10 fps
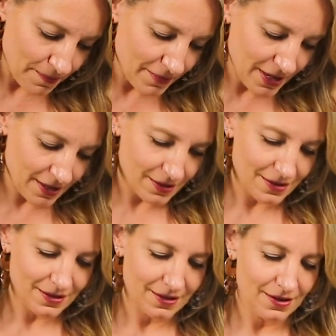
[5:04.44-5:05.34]

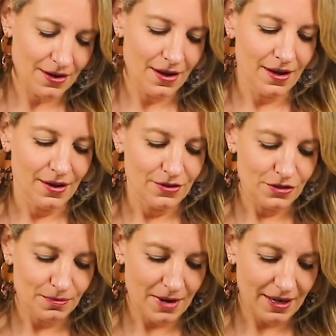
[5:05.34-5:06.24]
mint
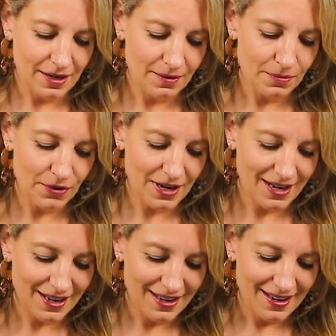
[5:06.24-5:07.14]
to make it
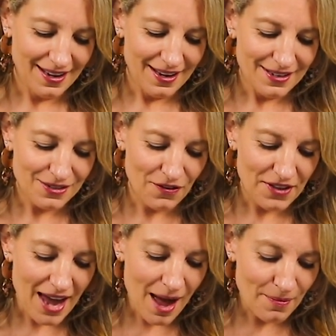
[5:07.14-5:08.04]
pretty. So if
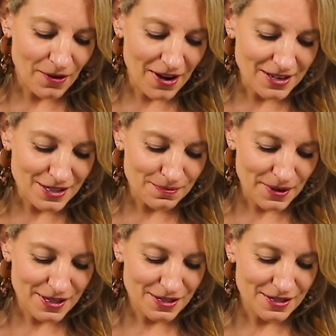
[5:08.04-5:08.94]
the Aperol
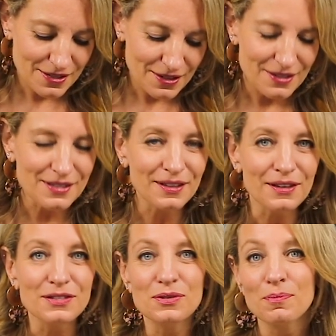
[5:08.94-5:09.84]
Spritz is a
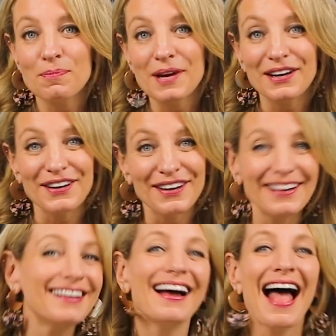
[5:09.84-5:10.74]
little too
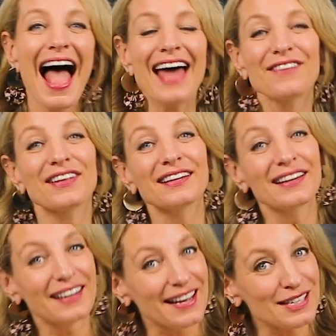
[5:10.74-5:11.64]
bitter, and if the
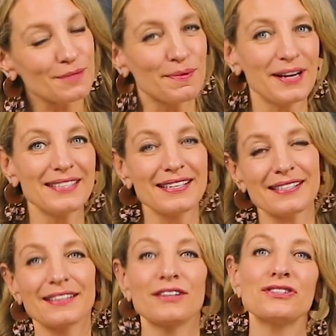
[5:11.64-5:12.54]
Lillet Spritz is
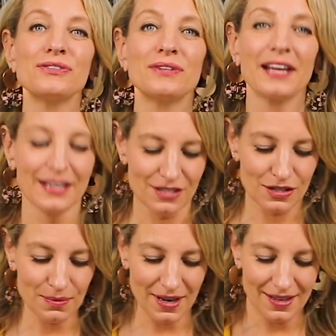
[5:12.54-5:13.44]
a little too light and
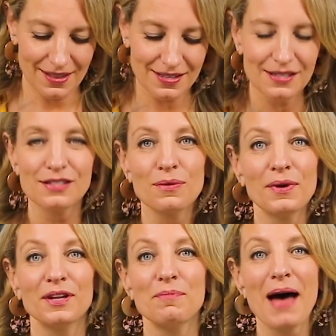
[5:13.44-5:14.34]
sweet, this is the
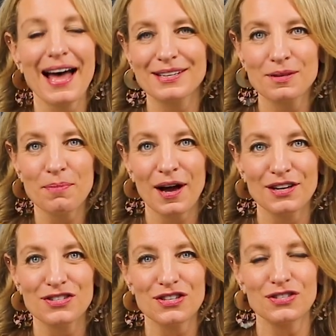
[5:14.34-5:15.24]
one that packs a
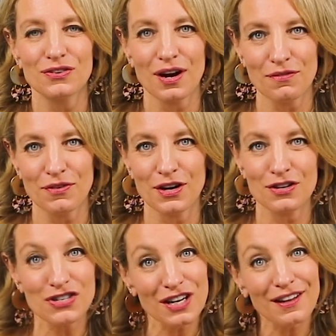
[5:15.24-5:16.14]
punch that's great for
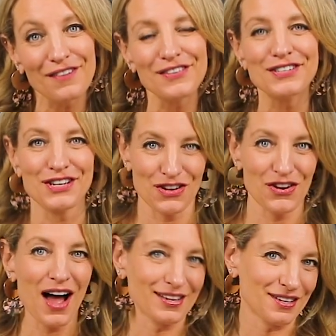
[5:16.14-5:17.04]
your gin lovers and your
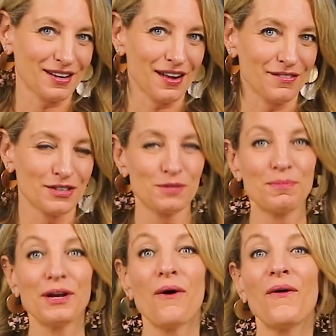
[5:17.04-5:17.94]
cocktail lovers.
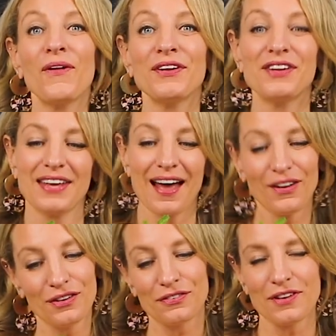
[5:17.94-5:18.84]
Behold the
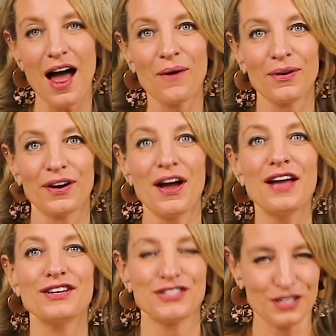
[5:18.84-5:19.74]
Elderflower
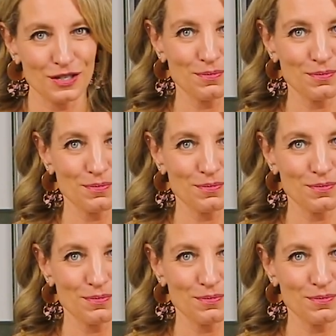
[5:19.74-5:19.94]
Gin